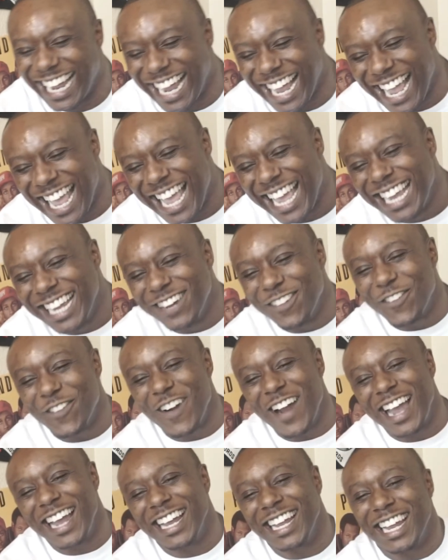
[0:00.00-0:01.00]
nobody do
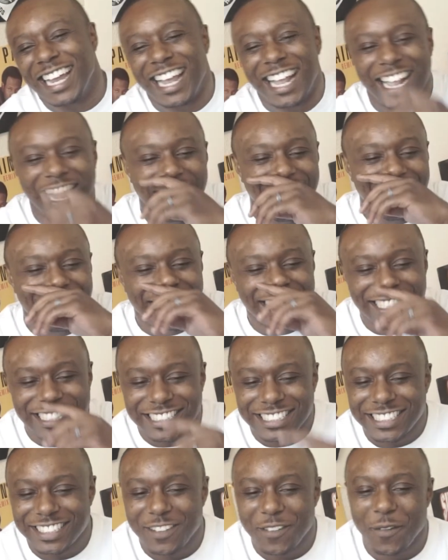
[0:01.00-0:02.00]
right. that. Like Flip used to
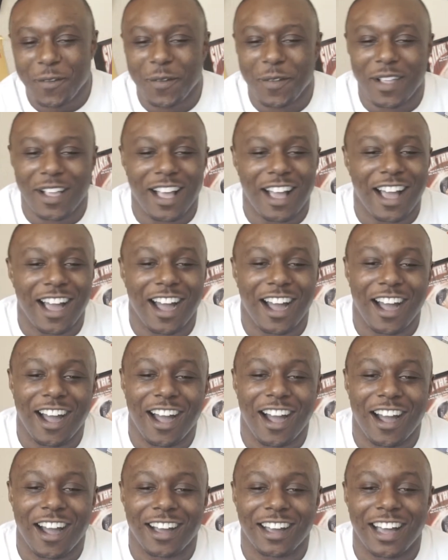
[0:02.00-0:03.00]
just be
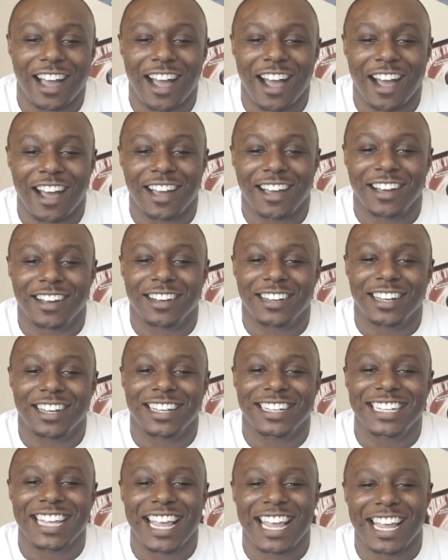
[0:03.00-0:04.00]
like a star.
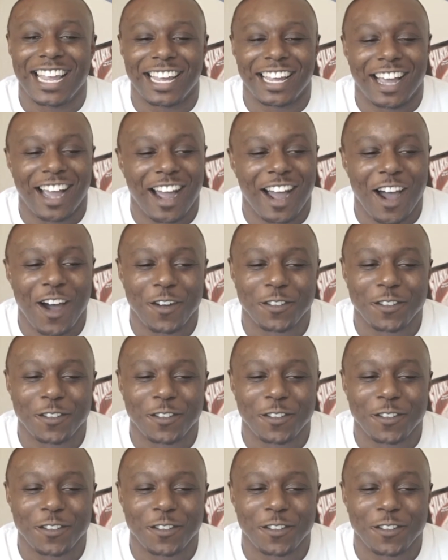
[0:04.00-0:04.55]
Man, yeah. So why you see